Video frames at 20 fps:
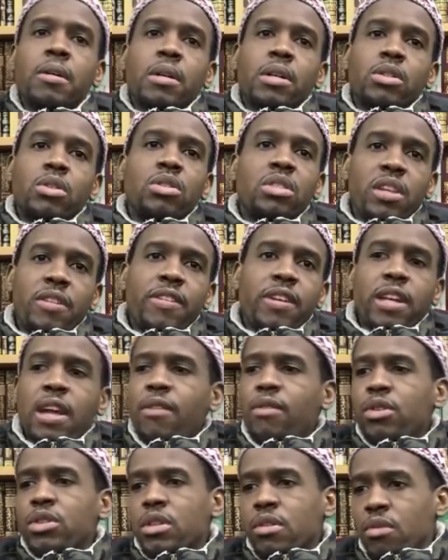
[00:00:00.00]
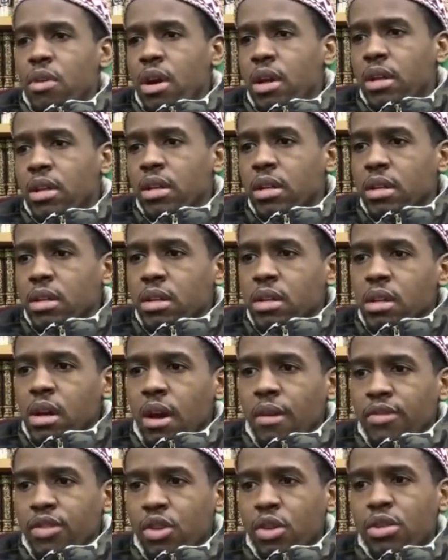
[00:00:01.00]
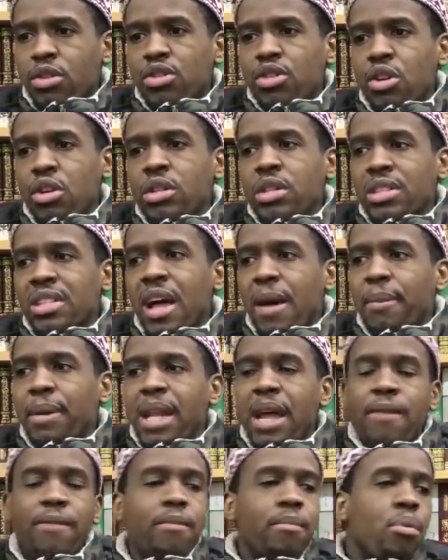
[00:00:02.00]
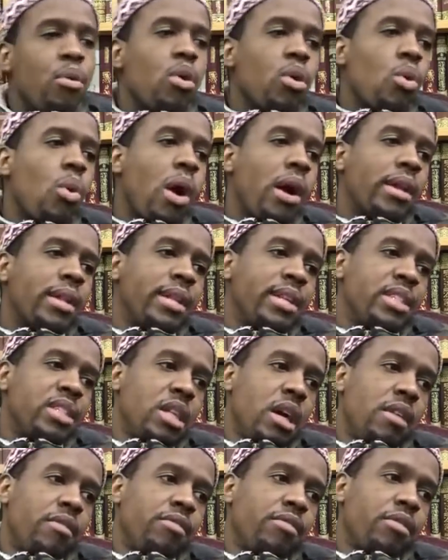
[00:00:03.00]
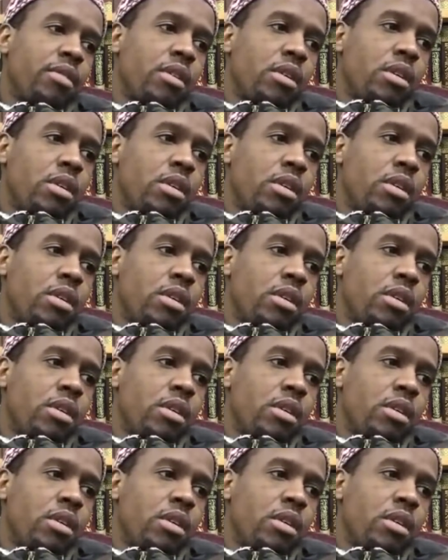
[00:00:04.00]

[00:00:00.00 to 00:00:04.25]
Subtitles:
So it's different levels of what? Of zuhd. Zuhd does not mean having poor quality stuff.